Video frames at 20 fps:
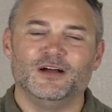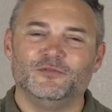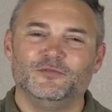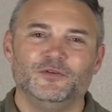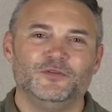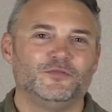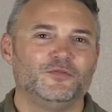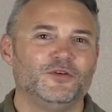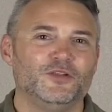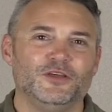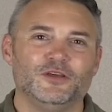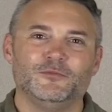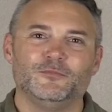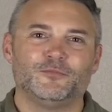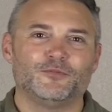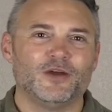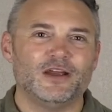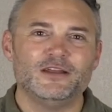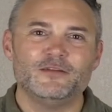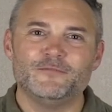We've really
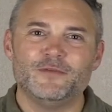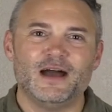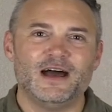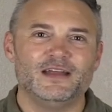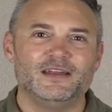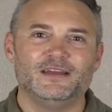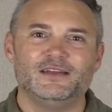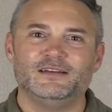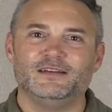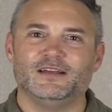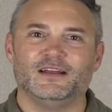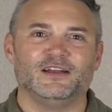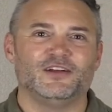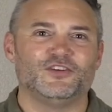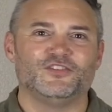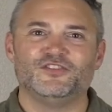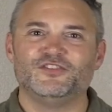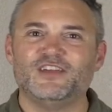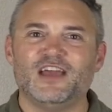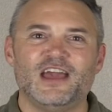prayed about it, and
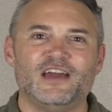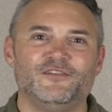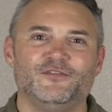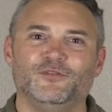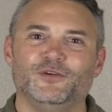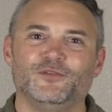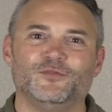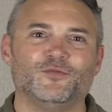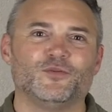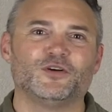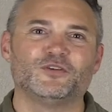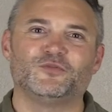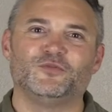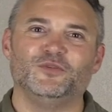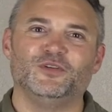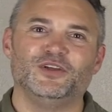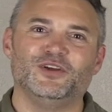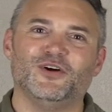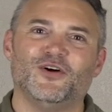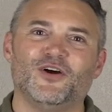our staff, we've worked
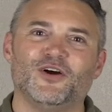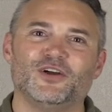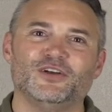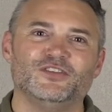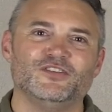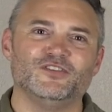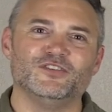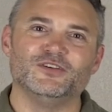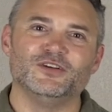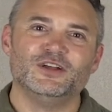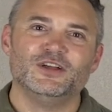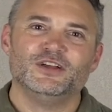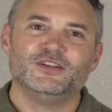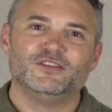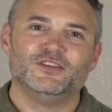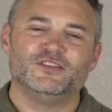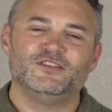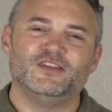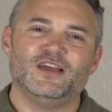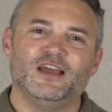really hard
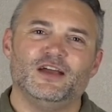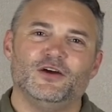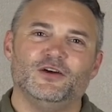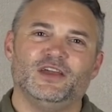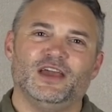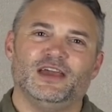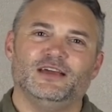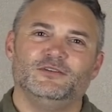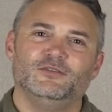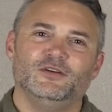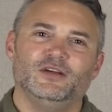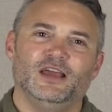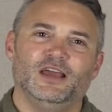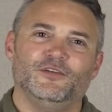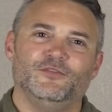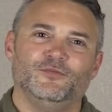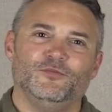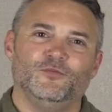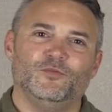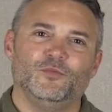to say, okay,
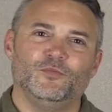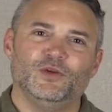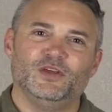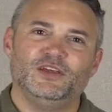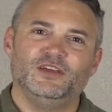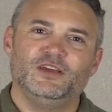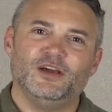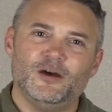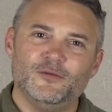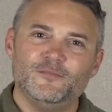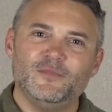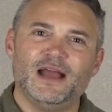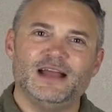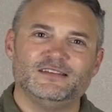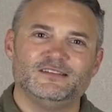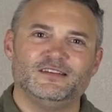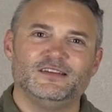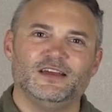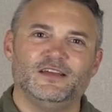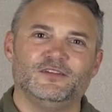if when we come
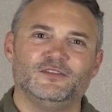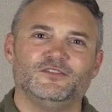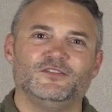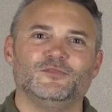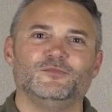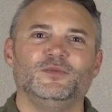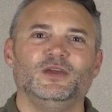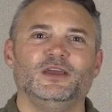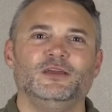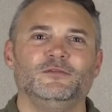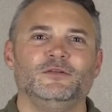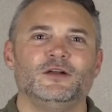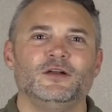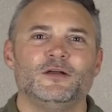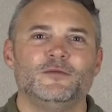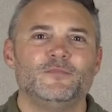back together to meet,